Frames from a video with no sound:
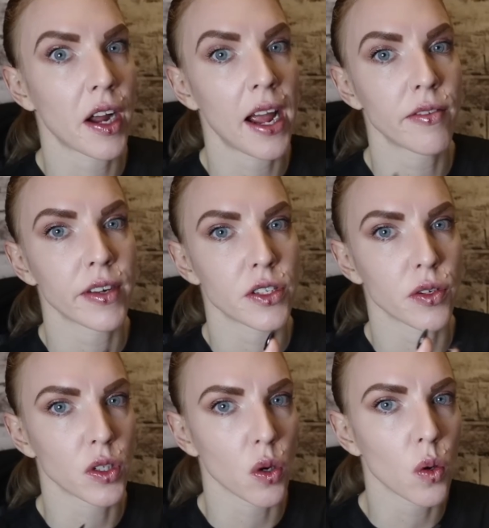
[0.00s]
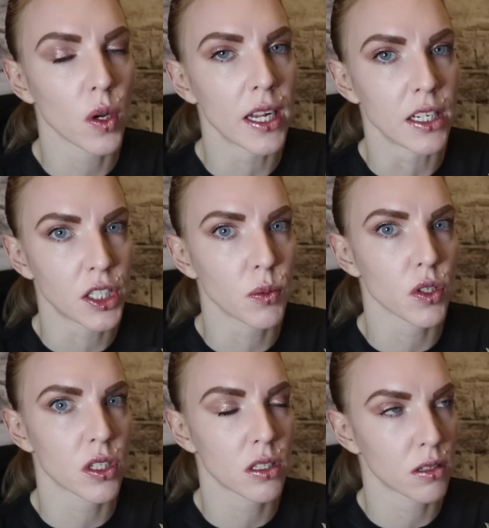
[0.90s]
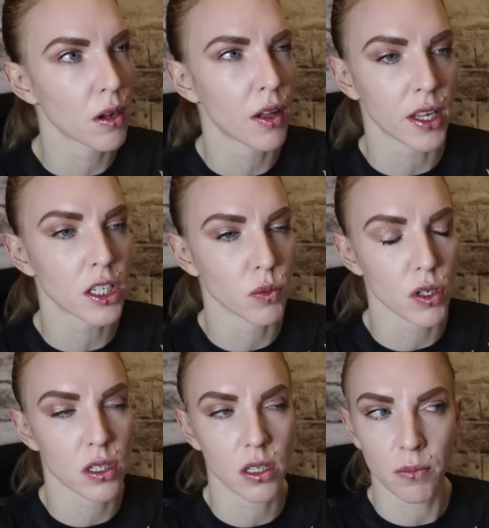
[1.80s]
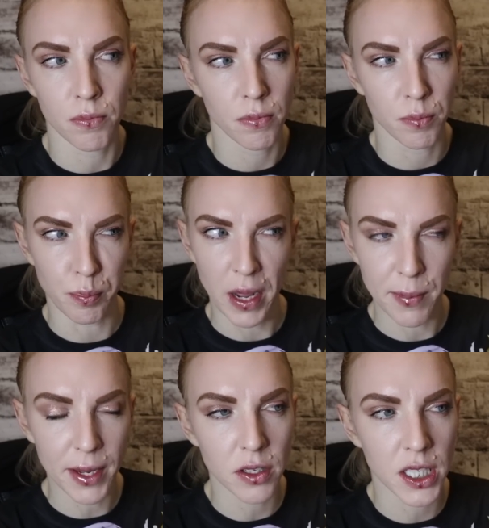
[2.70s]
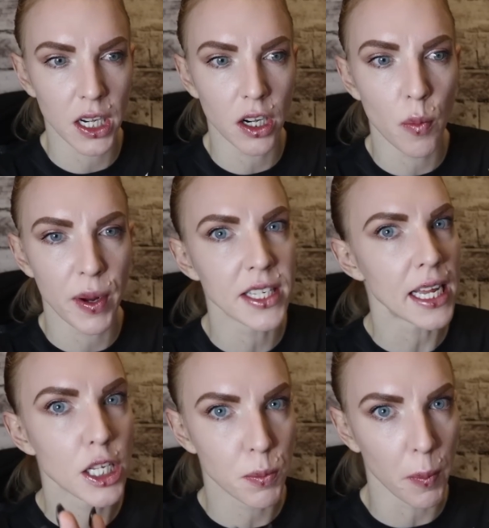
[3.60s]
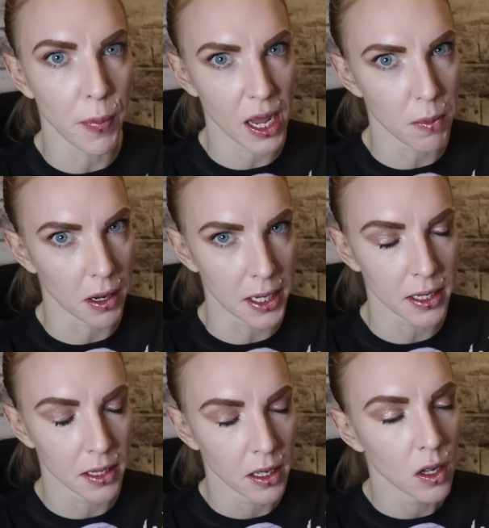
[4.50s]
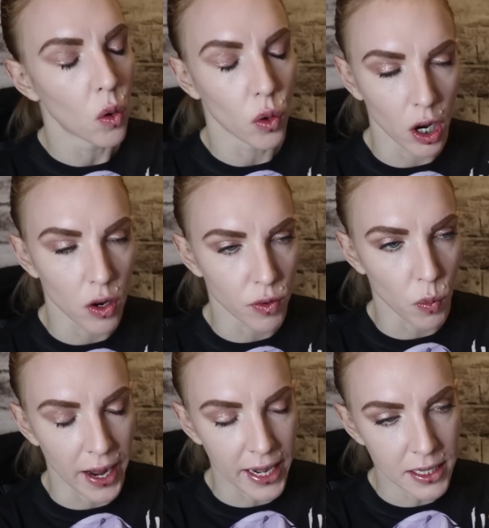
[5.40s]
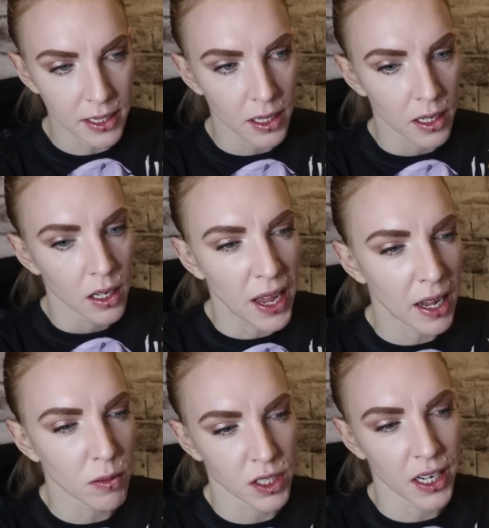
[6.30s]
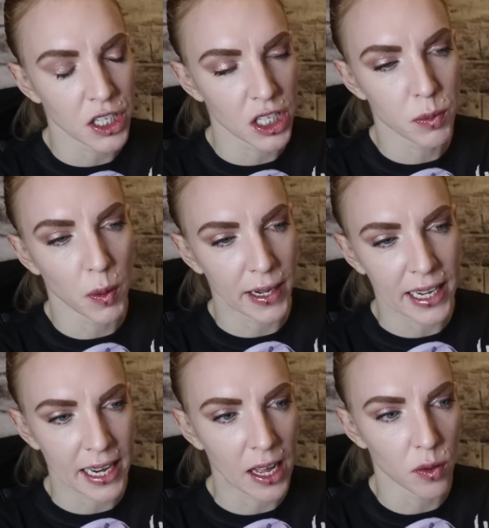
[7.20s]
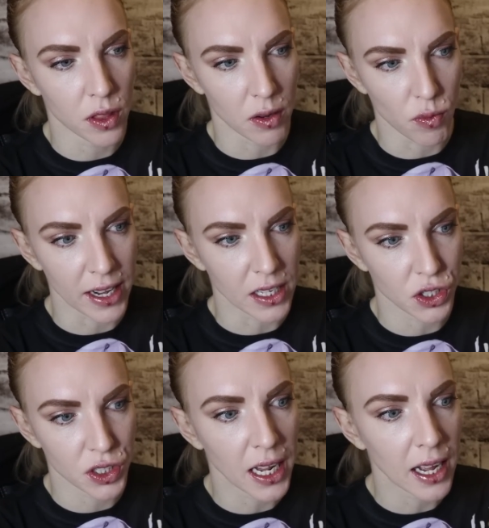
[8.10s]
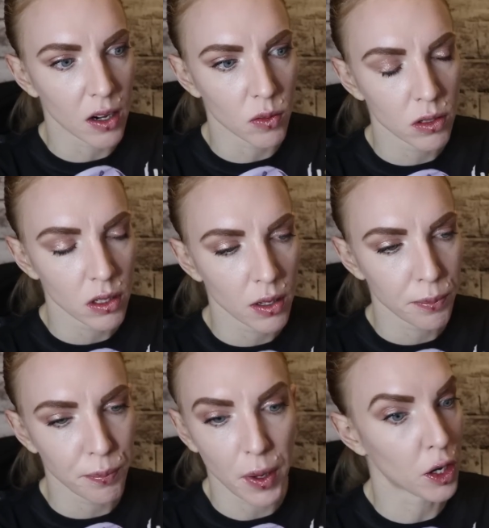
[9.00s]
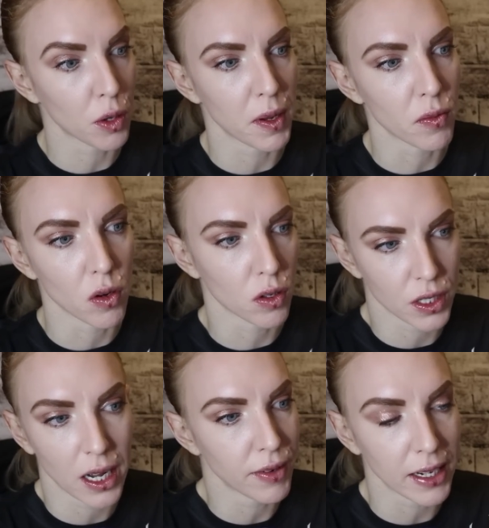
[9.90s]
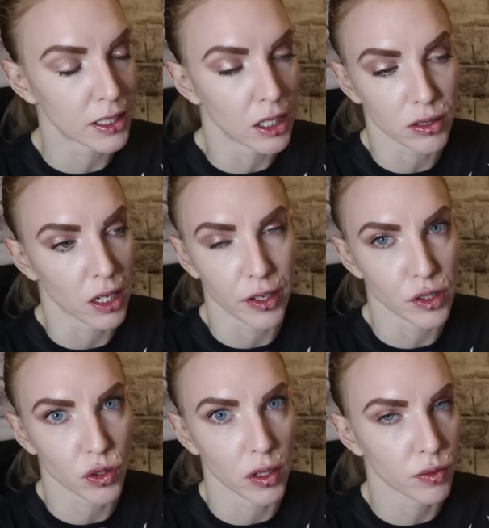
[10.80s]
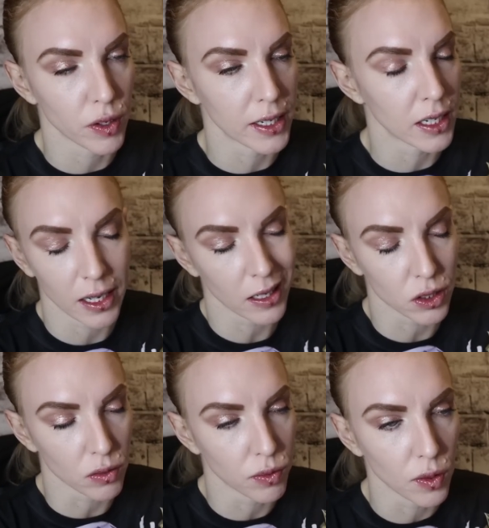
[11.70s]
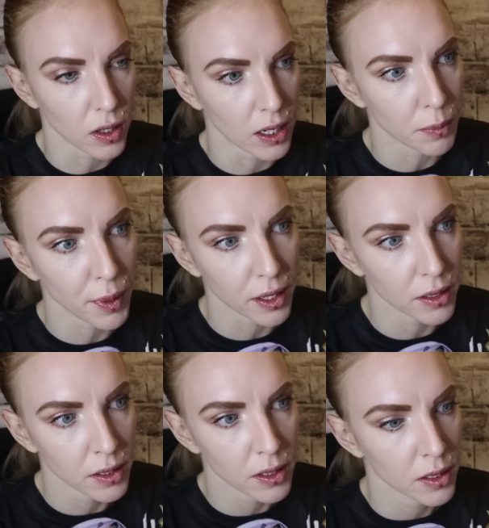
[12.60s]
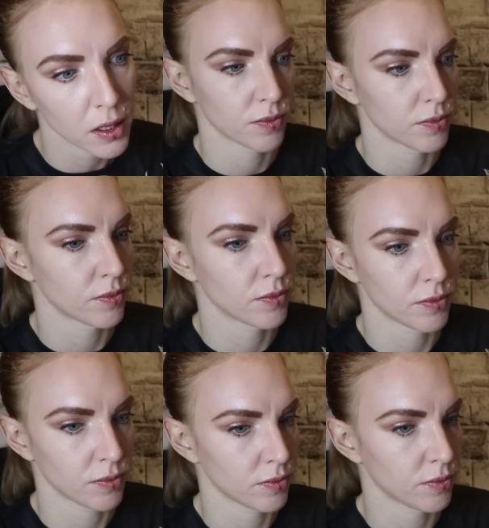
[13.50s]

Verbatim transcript: her heaviest doing the all in, she was, I think she was maybe considered obese as per BMI or overweight and I would say she's probably in the healthy range now. I could be wrong because I haven't actually looked at her Instagram for aid. Like, I don't follow her, but. So the next